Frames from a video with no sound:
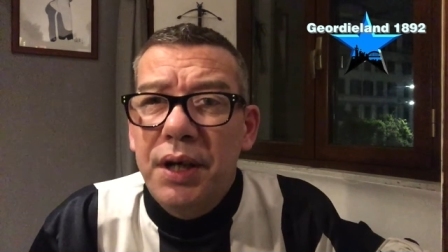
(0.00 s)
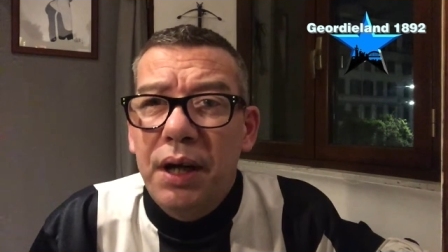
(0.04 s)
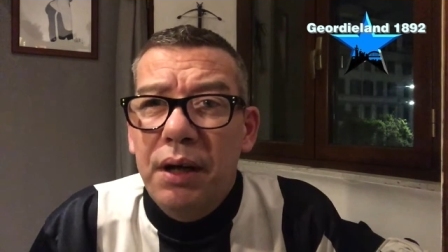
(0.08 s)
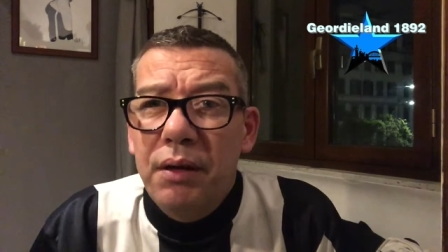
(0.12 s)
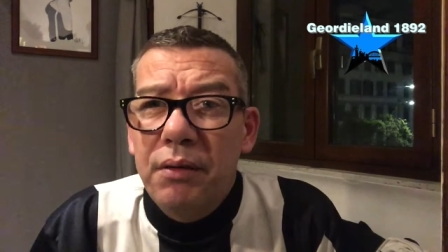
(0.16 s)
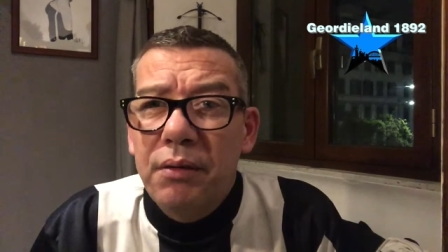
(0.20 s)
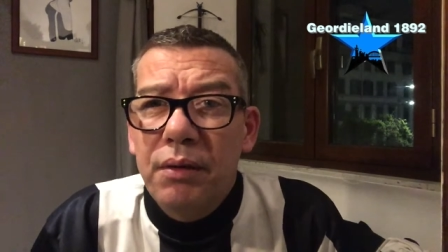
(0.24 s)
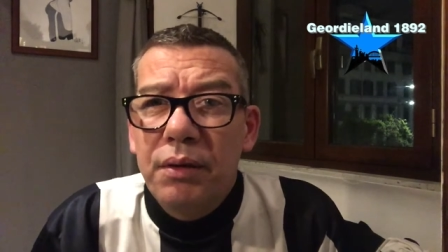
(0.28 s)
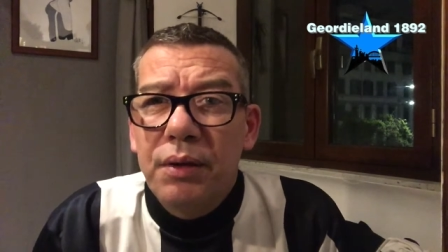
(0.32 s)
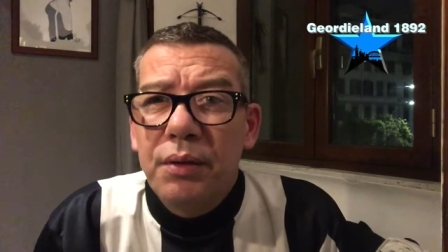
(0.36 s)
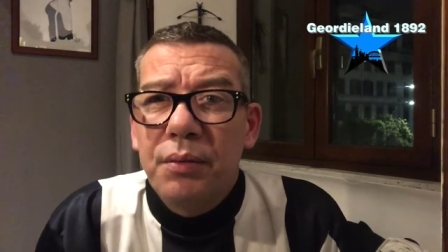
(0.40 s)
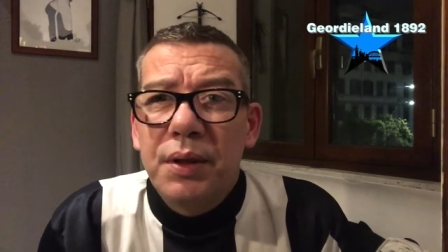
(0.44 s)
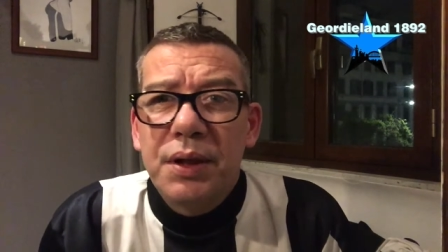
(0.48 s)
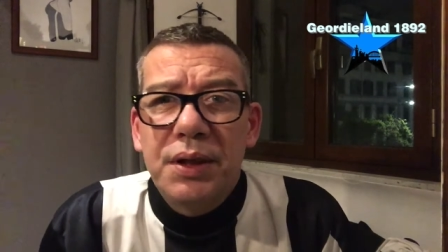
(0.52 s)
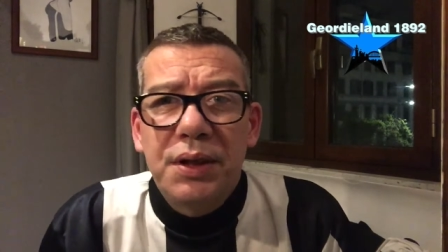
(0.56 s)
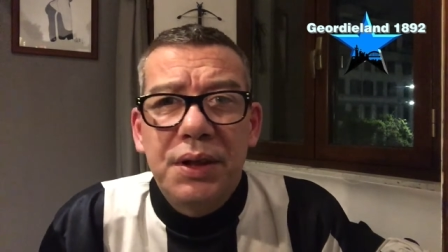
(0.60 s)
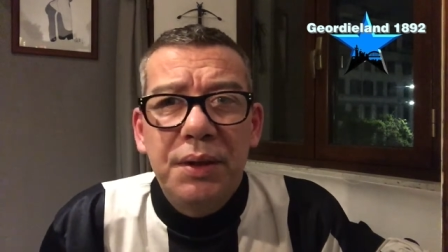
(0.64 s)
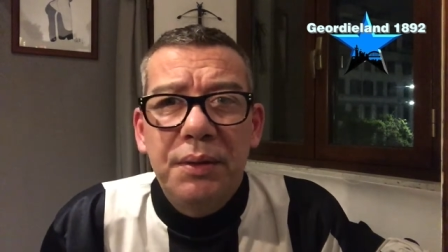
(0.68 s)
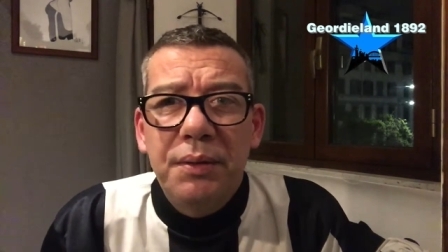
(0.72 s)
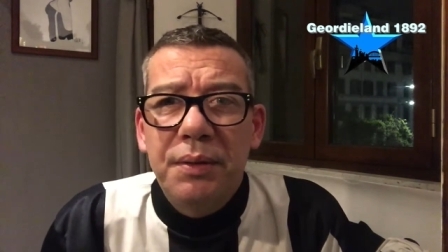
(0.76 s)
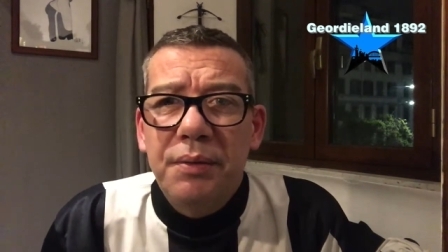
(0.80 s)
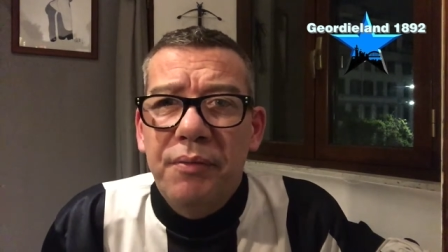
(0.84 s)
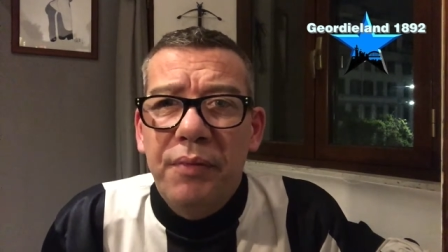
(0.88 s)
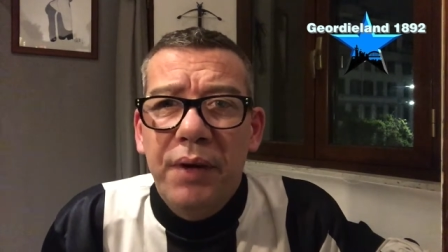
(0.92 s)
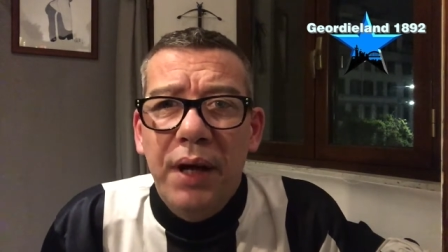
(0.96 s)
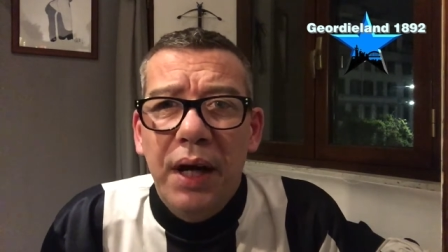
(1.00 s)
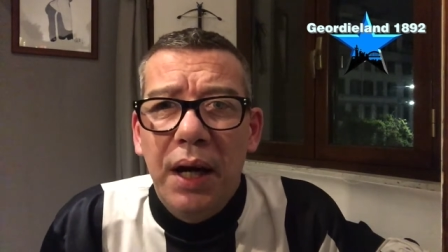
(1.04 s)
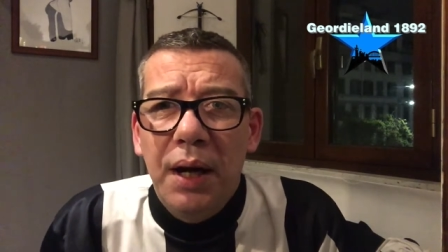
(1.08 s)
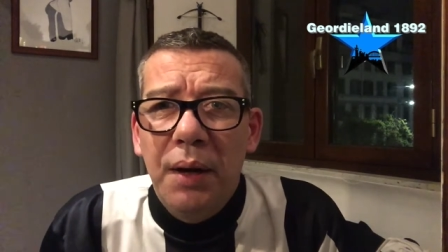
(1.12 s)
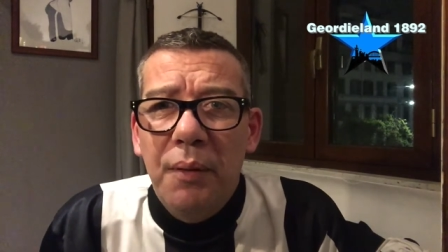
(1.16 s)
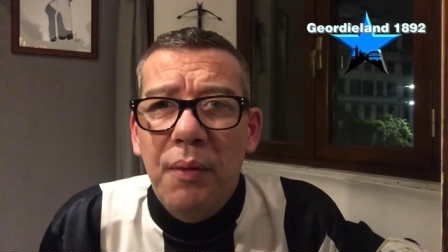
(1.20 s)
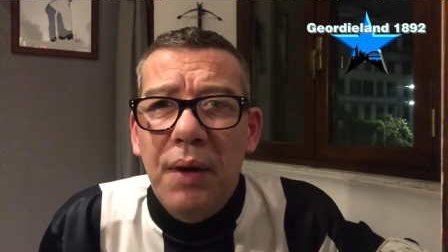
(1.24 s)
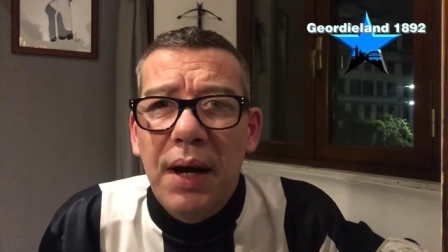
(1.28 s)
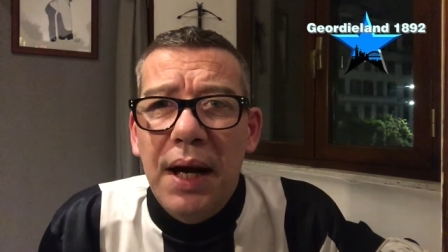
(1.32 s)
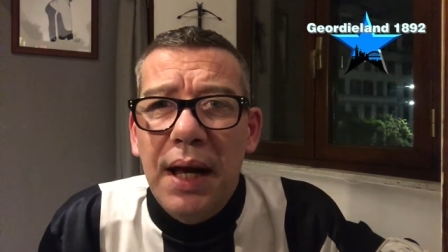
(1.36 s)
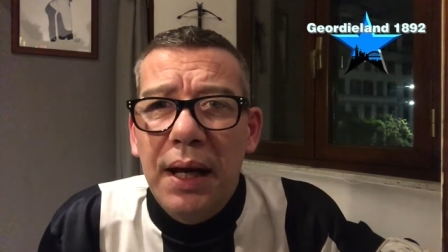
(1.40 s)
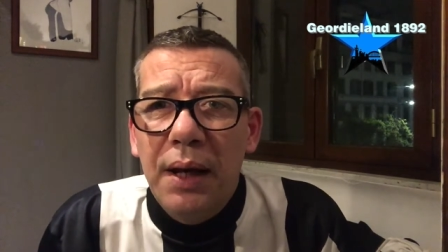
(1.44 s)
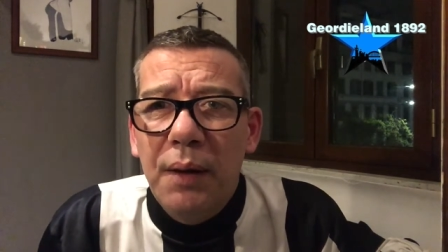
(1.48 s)
you know, they were doing really
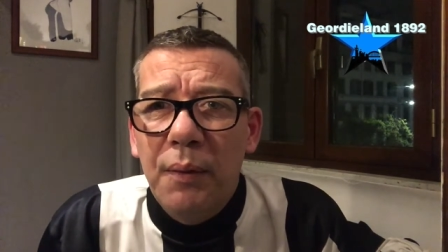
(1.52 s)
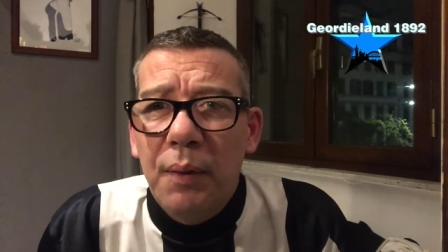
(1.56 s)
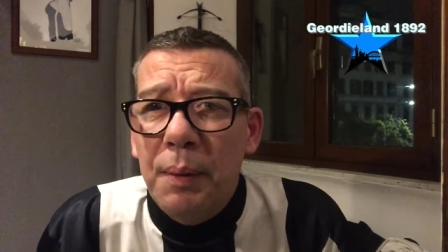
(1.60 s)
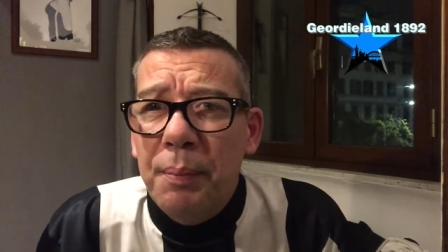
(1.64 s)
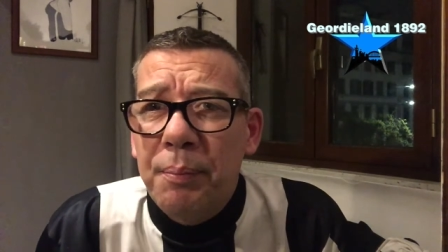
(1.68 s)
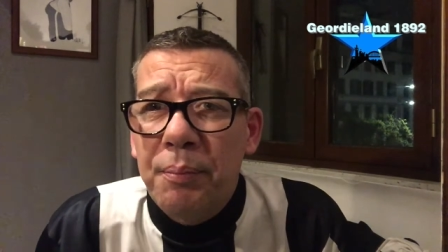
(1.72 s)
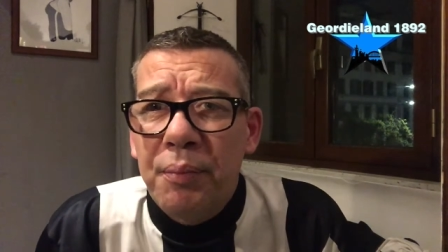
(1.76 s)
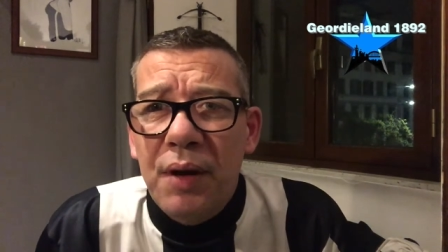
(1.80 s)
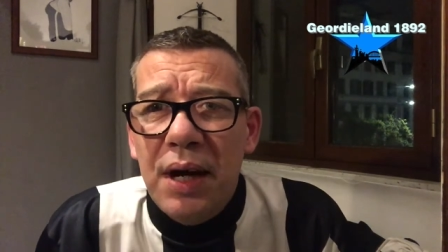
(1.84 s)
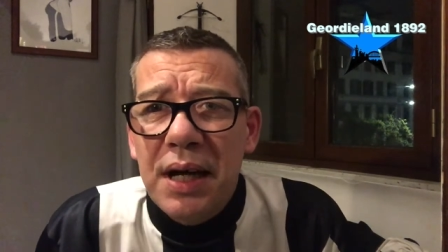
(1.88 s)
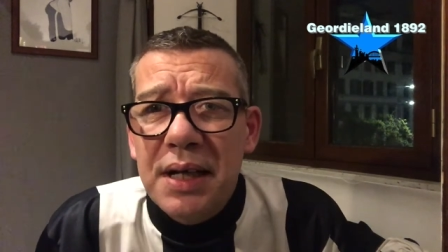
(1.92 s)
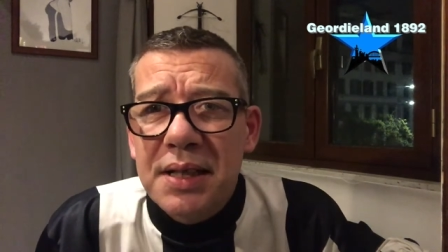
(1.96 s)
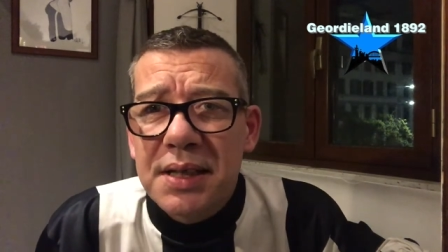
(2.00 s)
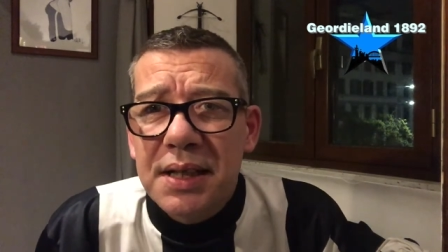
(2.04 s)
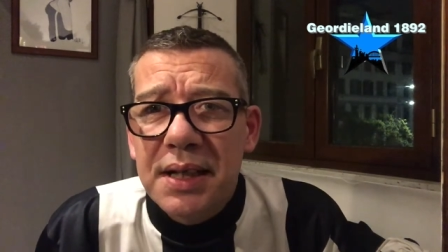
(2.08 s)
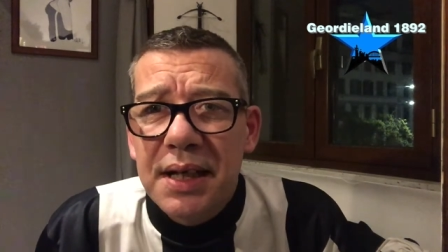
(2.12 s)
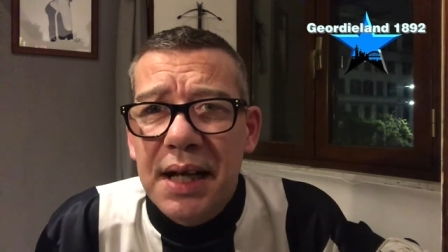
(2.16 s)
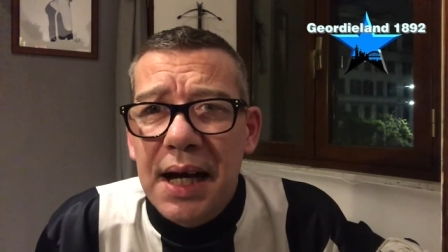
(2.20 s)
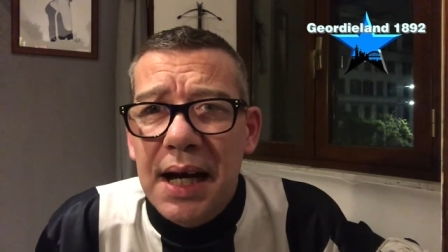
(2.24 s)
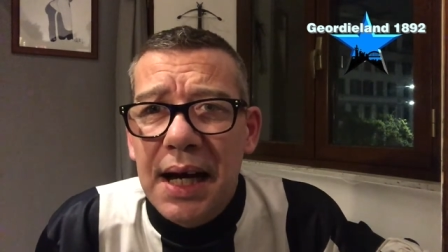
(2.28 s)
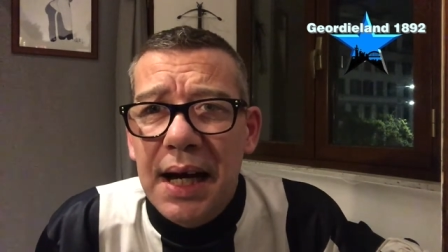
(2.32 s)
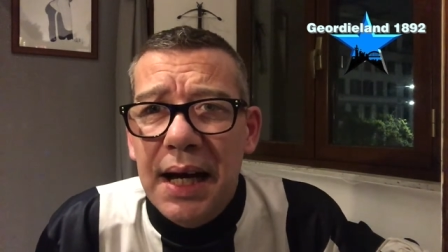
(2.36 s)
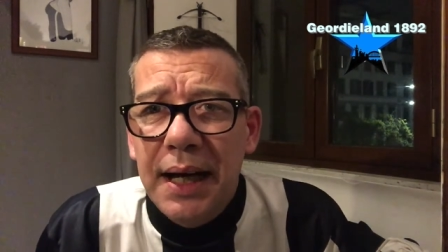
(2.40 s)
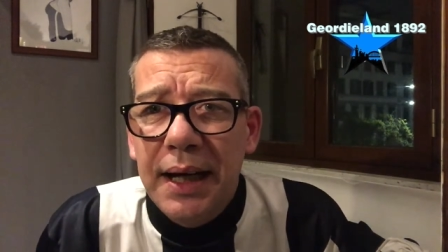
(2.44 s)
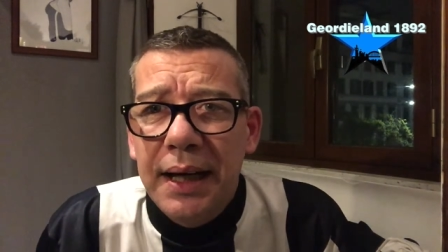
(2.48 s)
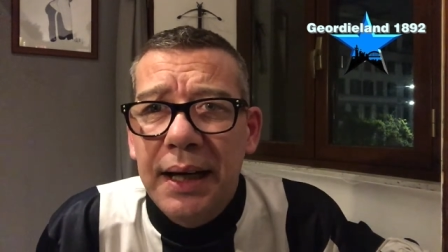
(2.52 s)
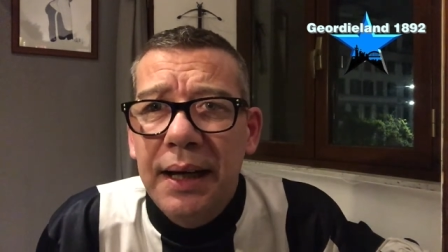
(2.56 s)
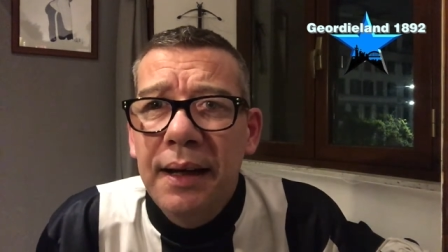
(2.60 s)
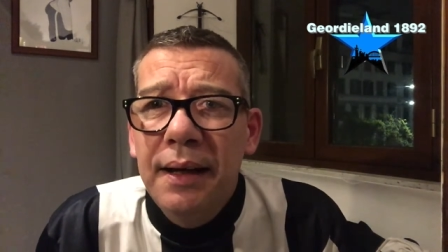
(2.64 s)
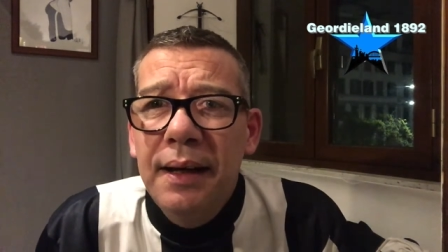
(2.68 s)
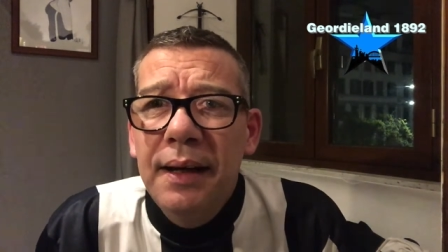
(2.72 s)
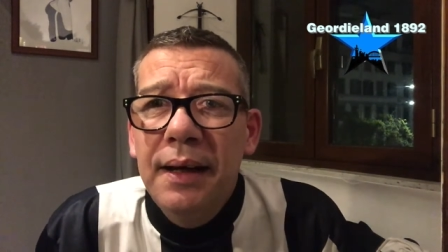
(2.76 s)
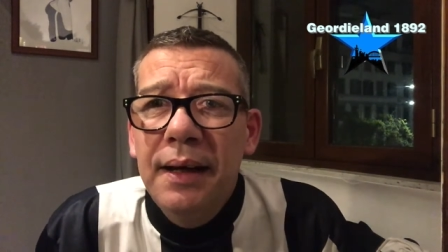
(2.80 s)
well, they were pressing high,